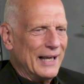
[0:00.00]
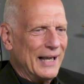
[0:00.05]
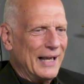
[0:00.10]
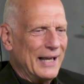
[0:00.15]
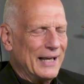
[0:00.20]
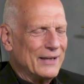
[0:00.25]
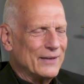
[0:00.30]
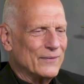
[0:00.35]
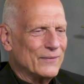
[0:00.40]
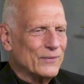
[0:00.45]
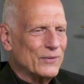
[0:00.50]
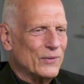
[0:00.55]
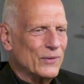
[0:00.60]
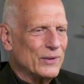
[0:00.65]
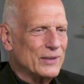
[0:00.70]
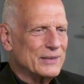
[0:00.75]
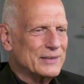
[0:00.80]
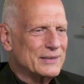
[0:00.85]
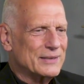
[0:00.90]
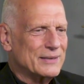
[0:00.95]
And of
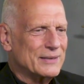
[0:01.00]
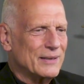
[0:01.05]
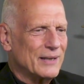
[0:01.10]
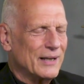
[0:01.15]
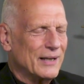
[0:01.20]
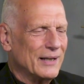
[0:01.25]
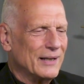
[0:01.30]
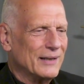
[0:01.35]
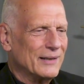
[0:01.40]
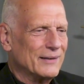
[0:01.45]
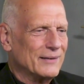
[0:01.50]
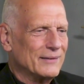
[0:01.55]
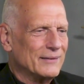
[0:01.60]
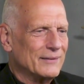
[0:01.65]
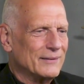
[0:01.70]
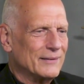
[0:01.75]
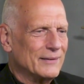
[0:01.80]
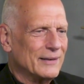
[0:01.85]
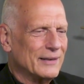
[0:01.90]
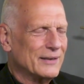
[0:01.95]
course,
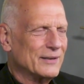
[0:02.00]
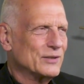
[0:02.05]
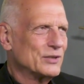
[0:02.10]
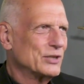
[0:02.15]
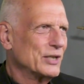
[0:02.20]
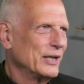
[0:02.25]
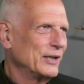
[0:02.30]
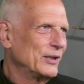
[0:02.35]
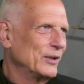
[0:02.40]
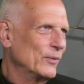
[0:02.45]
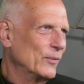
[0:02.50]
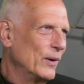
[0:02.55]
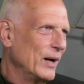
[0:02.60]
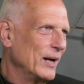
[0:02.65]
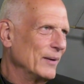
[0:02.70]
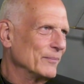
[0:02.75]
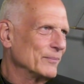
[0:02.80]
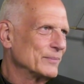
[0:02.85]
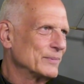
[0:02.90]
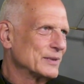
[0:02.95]
it can shake you
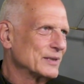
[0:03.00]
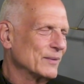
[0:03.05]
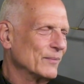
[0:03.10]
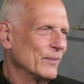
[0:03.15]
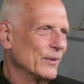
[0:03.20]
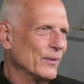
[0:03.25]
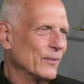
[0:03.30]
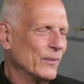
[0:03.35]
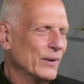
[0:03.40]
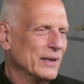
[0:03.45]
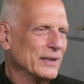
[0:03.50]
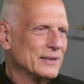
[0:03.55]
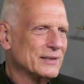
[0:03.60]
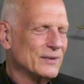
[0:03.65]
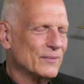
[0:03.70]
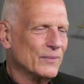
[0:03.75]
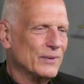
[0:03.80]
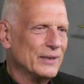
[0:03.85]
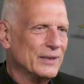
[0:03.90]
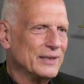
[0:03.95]
up some of the way
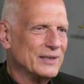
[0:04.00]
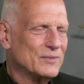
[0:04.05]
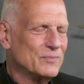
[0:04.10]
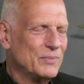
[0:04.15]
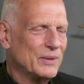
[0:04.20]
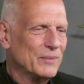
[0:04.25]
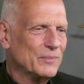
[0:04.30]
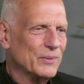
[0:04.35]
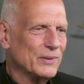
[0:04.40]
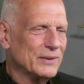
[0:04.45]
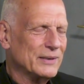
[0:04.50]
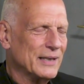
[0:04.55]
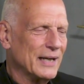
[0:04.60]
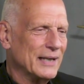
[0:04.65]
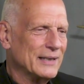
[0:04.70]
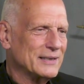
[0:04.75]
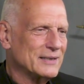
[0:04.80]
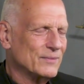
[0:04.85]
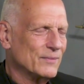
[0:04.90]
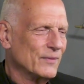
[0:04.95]
some of these people
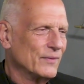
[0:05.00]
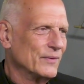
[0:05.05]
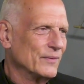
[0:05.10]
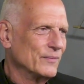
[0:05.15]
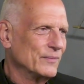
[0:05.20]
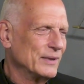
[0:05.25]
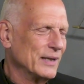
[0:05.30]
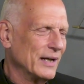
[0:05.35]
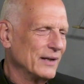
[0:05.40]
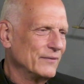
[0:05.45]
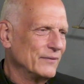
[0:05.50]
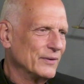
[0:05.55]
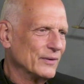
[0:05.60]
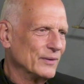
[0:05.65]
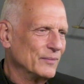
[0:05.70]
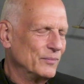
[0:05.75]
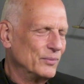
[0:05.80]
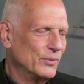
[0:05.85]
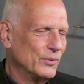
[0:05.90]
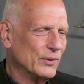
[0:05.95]
die. Some of them died
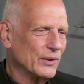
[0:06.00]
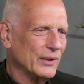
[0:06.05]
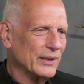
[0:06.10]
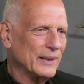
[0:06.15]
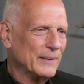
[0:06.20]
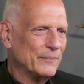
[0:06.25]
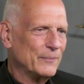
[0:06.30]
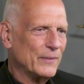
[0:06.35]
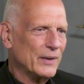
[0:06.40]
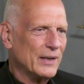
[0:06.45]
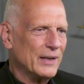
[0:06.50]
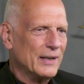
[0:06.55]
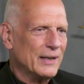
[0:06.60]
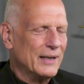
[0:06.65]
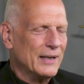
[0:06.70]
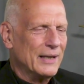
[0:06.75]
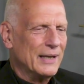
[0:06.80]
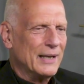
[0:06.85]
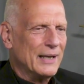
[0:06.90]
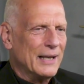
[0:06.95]
very brutally.
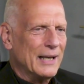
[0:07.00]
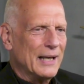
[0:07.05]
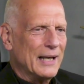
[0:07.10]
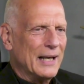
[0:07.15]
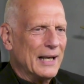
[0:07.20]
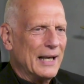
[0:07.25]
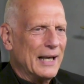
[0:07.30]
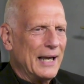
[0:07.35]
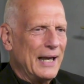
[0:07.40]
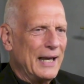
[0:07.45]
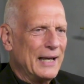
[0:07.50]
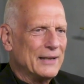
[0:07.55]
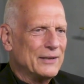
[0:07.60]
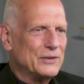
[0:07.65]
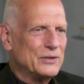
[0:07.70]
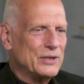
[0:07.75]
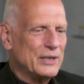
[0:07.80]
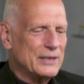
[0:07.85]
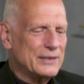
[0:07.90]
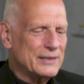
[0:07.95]
And
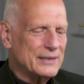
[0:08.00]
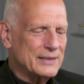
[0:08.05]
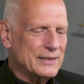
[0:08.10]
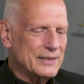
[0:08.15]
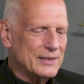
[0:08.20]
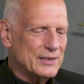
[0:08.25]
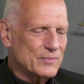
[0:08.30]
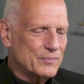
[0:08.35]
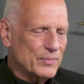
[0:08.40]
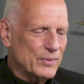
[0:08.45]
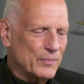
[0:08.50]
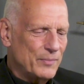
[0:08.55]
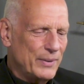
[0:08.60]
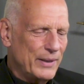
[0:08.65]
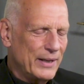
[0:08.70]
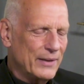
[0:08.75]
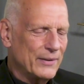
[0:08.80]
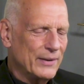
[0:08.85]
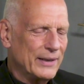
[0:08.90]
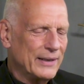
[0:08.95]
Jesus is
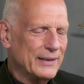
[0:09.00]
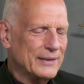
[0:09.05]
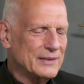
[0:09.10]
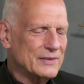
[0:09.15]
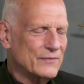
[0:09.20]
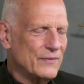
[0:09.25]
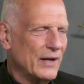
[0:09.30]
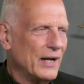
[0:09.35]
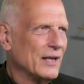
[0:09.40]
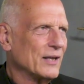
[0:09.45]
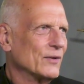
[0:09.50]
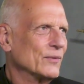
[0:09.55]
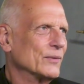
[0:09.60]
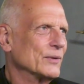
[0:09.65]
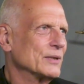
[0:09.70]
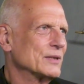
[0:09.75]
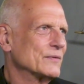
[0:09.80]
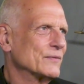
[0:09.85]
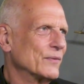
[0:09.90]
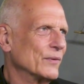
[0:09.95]
preparing his
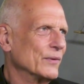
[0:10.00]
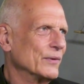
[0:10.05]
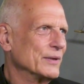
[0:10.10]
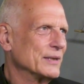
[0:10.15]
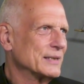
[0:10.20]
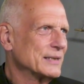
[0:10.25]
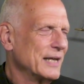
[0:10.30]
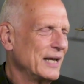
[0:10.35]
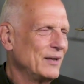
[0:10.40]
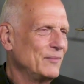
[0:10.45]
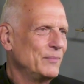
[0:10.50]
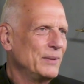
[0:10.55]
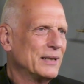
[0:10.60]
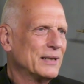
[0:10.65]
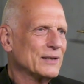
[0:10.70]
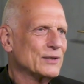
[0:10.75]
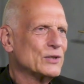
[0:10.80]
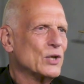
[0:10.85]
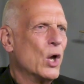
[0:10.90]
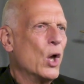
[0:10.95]
followers for the same,
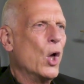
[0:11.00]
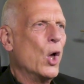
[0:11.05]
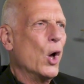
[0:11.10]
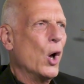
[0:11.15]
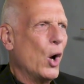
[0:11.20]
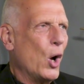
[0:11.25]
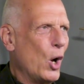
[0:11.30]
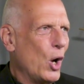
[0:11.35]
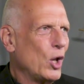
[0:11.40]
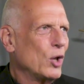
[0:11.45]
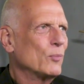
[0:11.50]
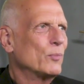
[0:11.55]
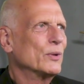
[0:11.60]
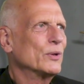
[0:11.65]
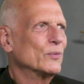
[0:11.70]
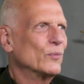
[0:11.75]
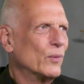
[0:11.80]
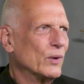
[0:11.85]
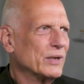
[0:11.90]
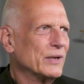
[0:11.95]
because all
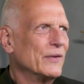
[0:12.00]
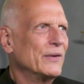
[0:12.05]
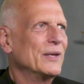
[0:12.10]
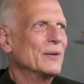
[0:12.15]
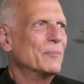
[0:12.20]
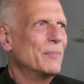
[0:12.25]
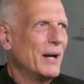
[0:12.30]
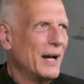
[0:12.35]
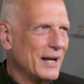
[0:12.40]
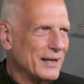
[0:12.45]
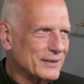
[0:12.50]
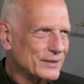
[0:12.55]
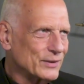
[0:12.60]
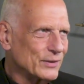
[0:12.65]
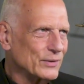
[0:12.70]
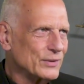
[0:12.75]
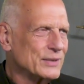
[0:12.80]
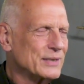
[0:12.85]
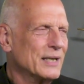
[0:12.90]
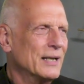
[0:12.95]
but one of the
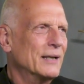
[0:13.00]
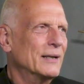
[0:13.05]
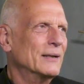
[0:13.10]
apostles,